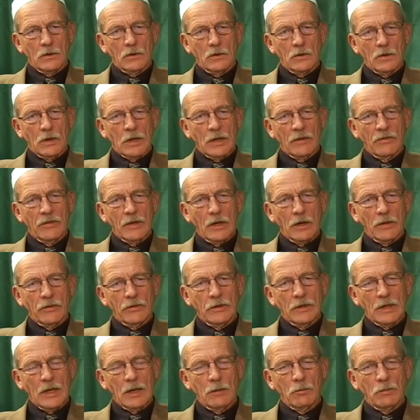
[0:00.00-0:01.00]
And the
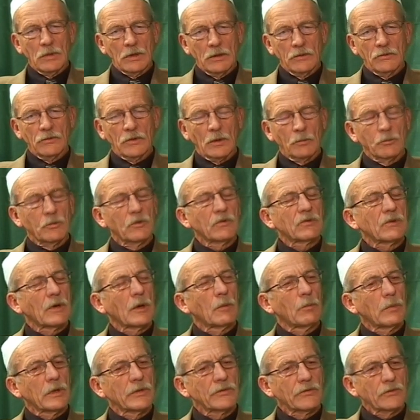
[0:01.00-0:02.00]
other name is
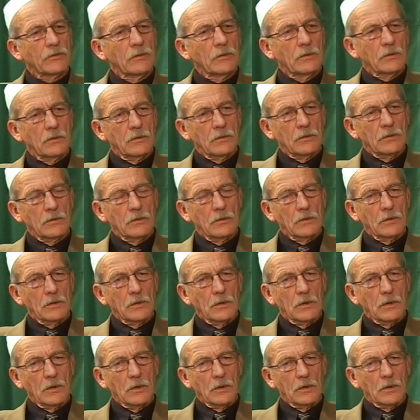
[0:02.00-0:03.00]
Abdulsalam Madsen.
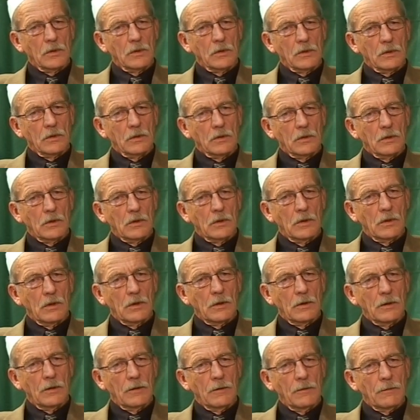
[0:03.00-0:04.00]

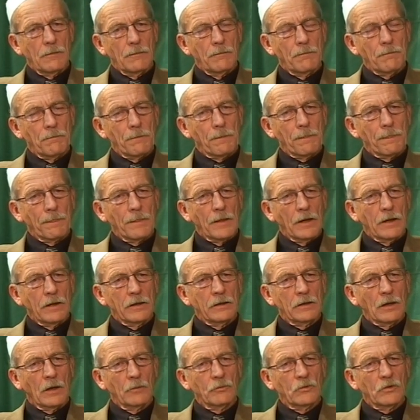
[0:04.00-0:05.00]

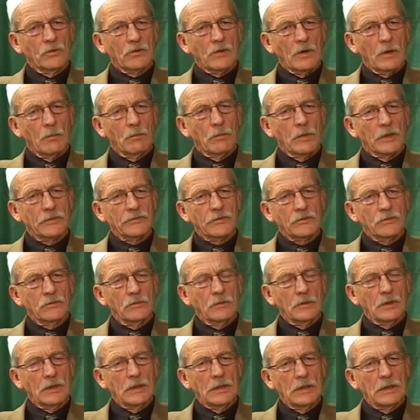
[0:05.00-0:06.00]
And Abdulsalam Madsen,